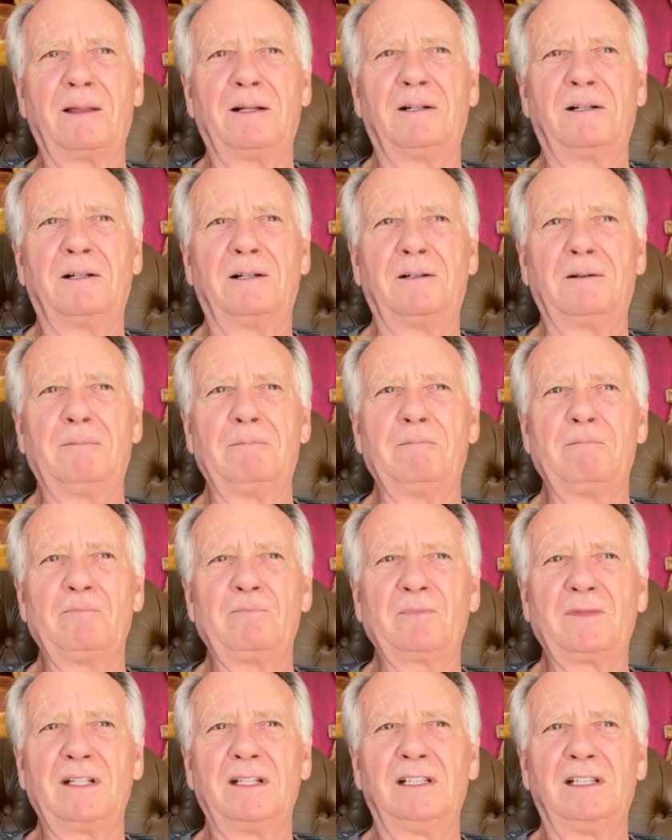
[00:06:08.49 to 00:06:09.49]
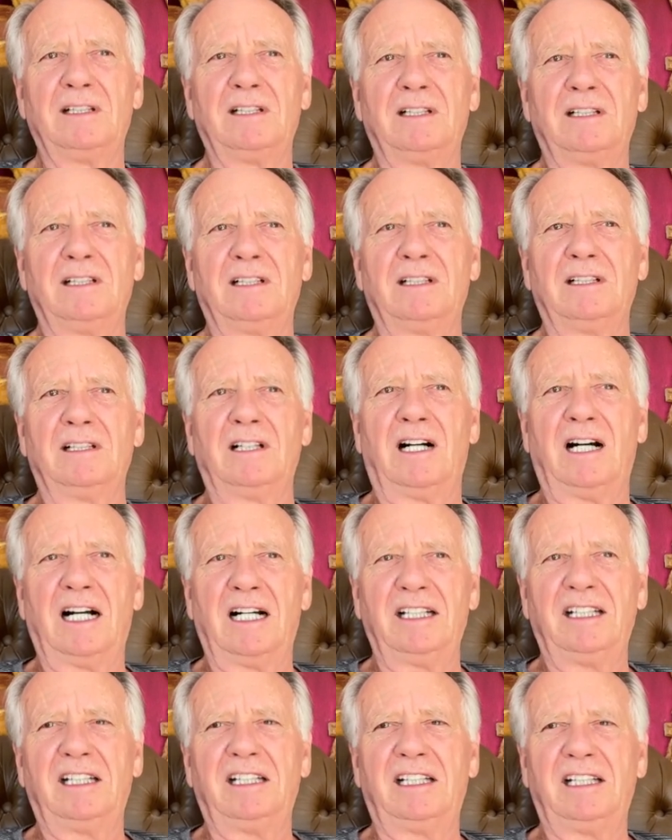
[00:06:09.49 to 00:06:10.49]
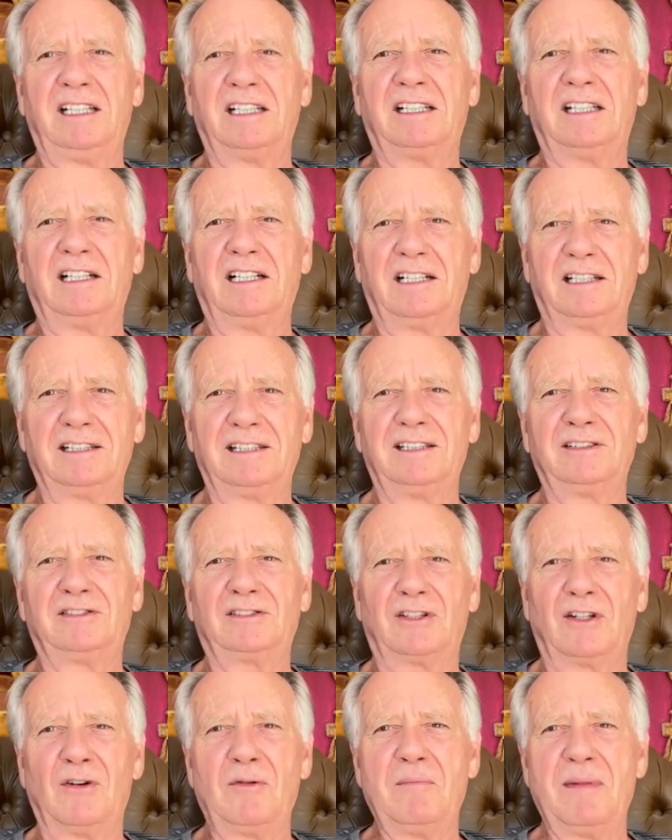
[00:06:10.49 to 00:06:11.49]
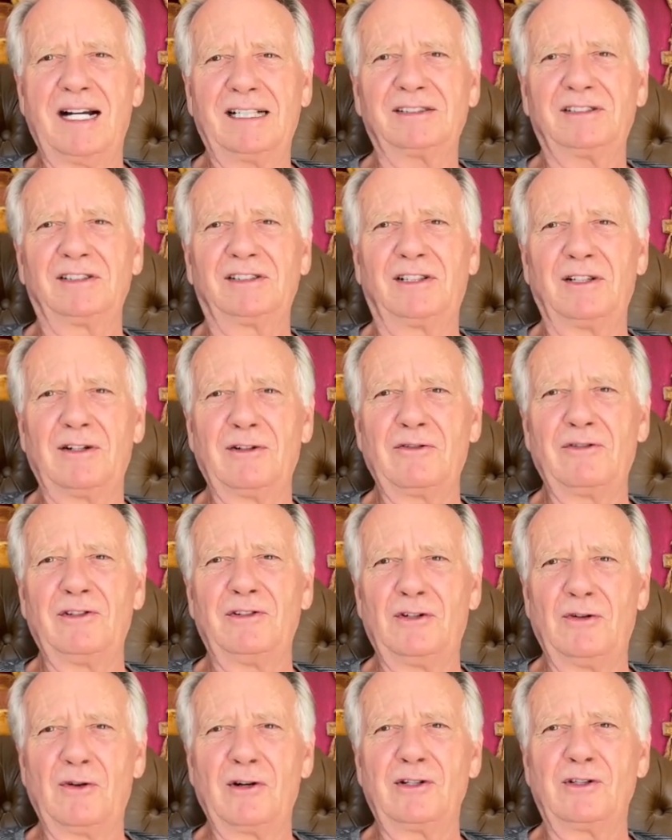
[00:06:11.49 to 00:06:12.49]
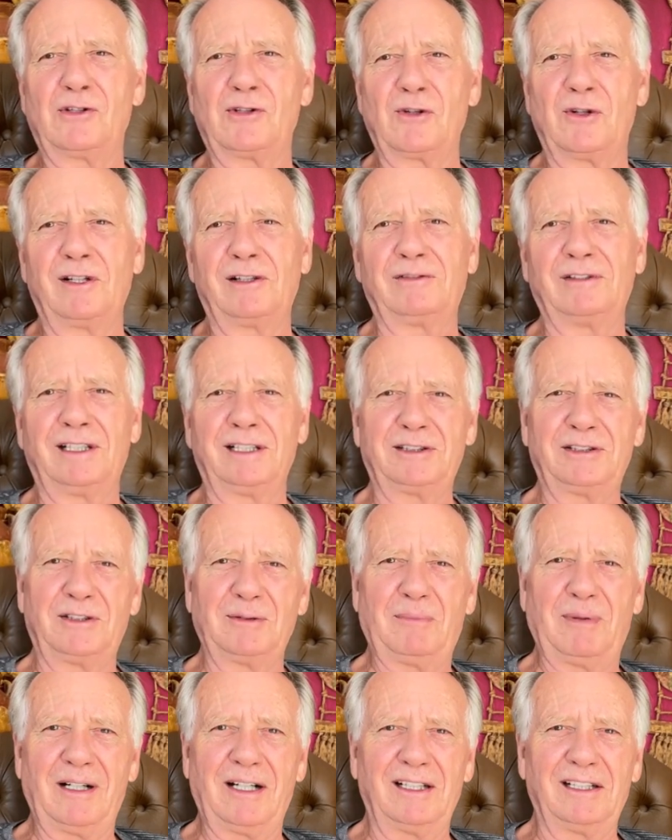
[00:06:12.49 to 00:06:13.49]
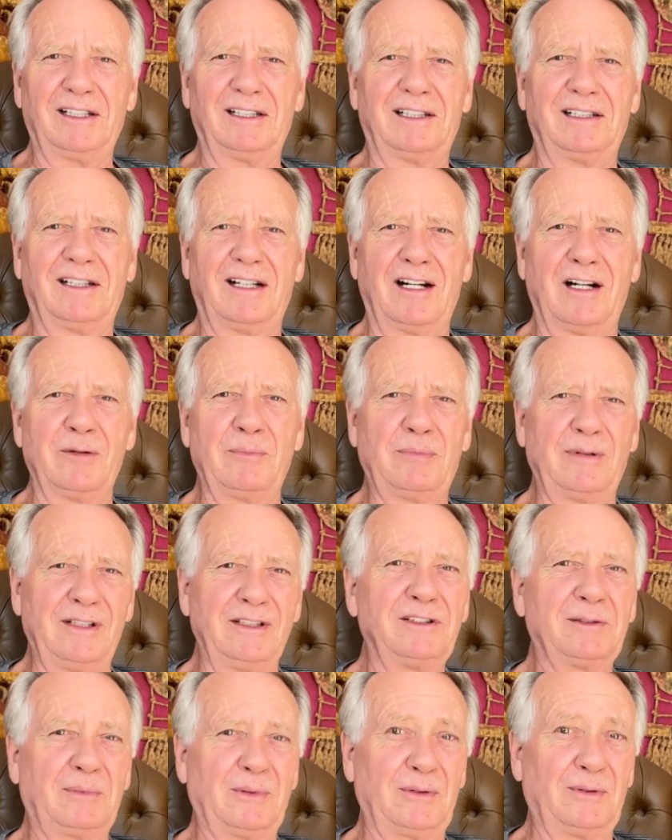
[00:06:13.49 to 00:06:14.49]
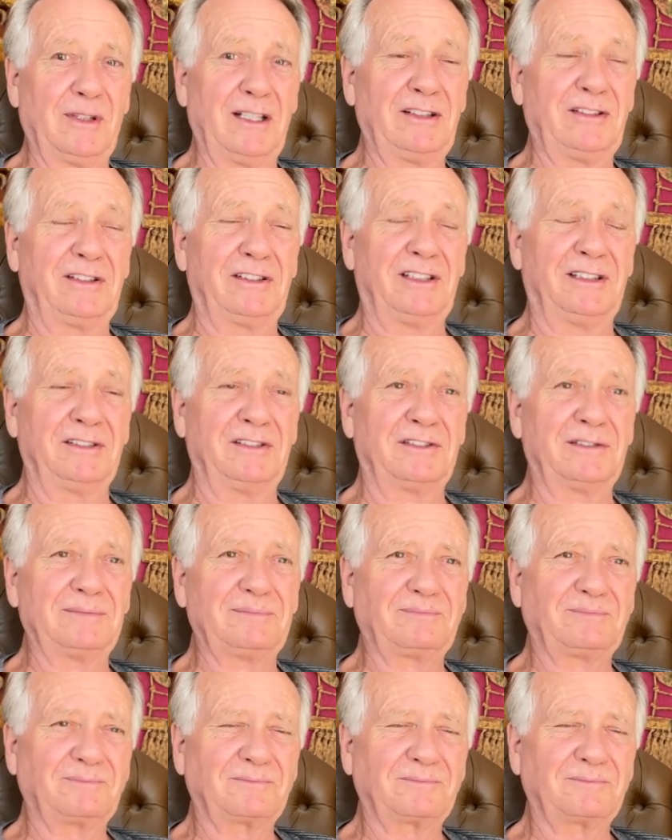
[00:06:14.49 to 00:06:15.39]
Ajijic, Jalisco, Mexico, the north shore of Lake Chapala, our principal residence.